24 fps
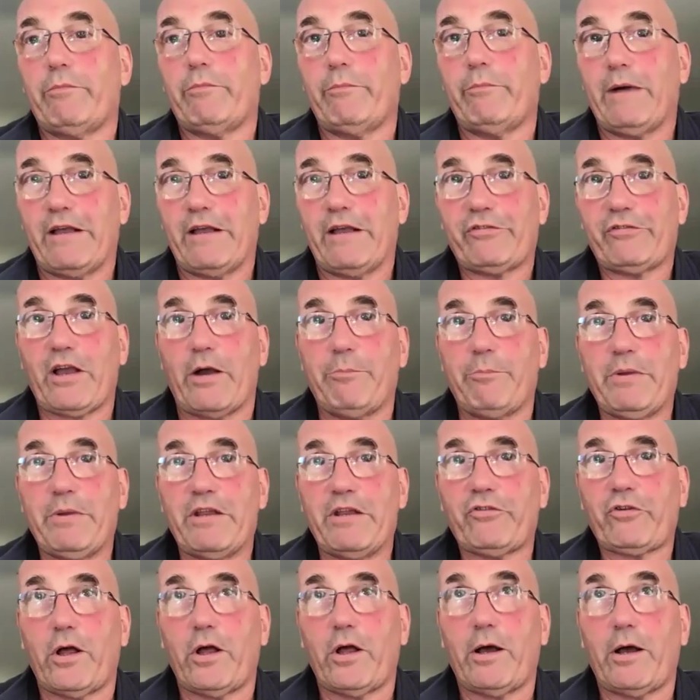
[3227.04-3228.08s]
Moscow
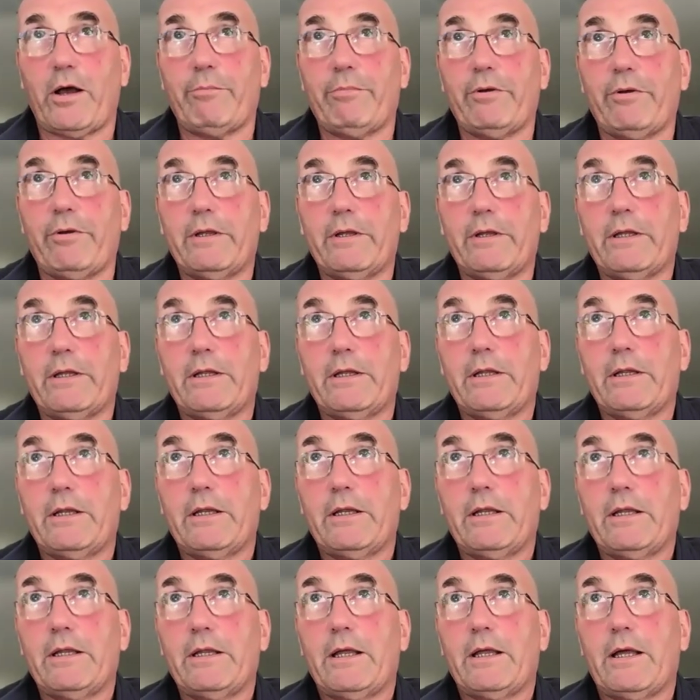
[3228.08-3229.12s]
Beach Club.
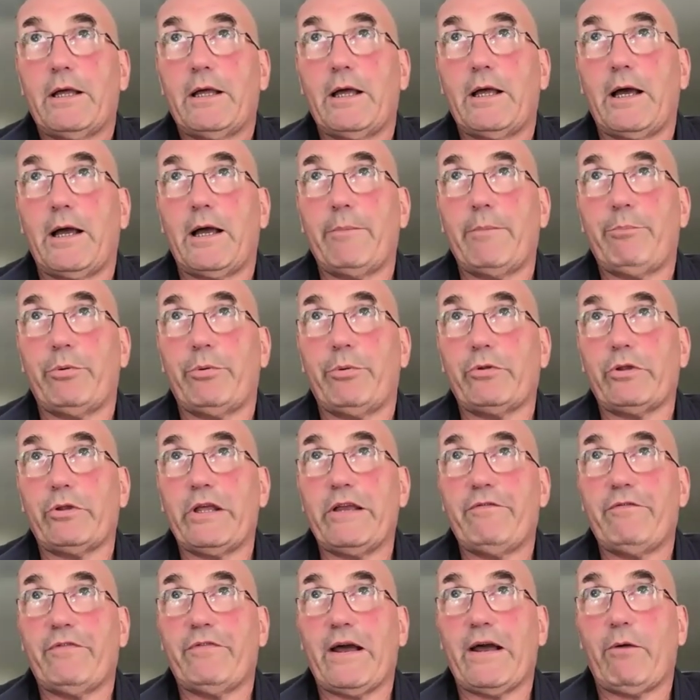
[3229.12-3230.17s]
I
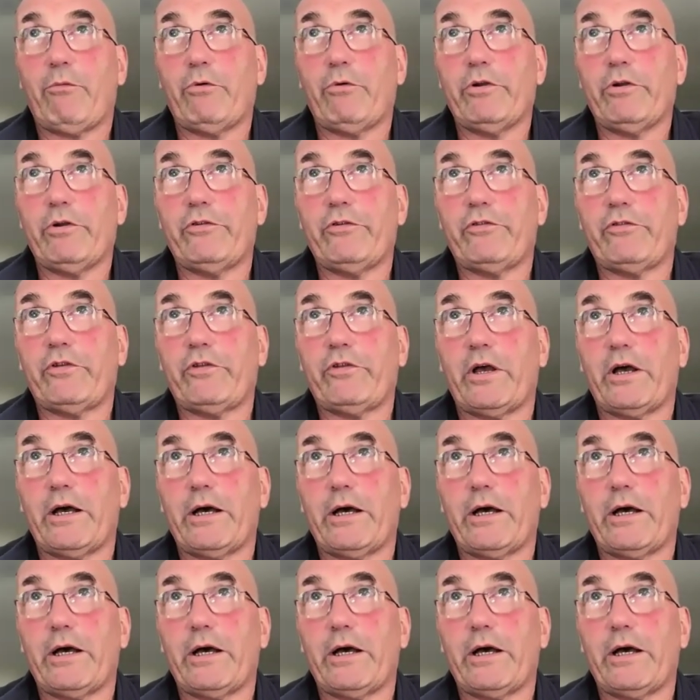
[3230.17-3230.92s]
believe that was